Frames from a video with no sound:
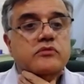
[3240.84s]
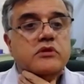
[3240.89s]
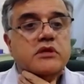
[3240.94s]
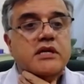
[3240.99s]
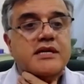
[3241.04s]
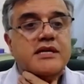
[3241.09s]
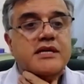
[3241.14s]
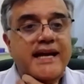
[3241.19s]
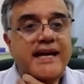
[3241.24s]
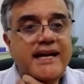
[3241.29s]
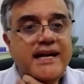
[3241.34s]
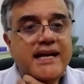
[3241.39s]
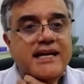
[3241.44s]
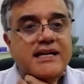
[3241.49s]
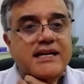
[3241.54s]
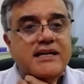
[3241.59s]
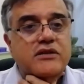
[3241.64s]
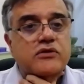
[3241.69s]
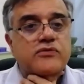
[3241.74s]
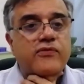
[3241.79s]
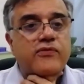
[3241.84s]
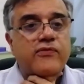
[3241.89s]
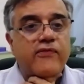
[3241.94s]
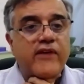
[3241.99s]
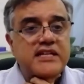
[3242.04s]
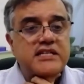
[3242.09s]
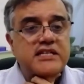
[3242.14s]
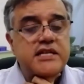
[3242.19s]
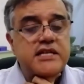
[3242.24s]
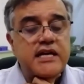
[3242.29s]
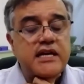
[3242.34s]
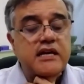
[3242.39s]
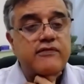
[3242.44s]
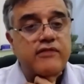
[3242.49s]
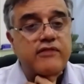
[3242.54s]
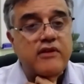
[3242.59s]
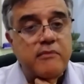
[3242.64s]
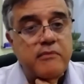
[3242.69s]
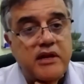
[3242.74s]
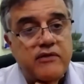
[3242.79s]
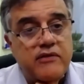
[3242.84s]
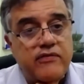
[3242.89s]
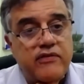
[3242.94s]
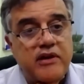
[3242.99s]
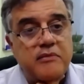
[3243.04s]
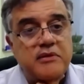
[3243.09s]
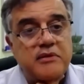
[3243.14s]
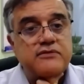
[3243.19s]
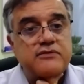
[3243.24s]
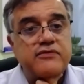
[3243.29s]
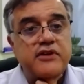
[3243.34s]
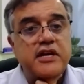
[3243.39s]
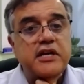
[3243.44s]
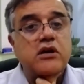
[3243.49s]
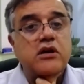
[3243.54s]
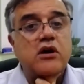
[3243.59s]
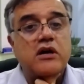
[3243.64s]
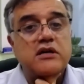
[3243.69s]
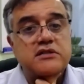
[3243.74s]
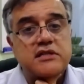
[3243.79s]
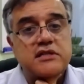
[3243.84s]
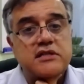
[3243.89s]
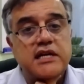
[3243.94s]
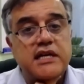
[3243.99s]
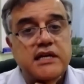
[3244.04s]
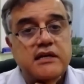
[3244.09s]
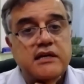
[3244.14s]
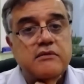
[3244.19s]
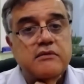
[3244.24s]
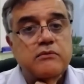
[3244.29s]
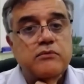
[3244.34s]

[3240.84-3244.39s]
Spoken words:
the data, to fetch data from mainframe is very costly,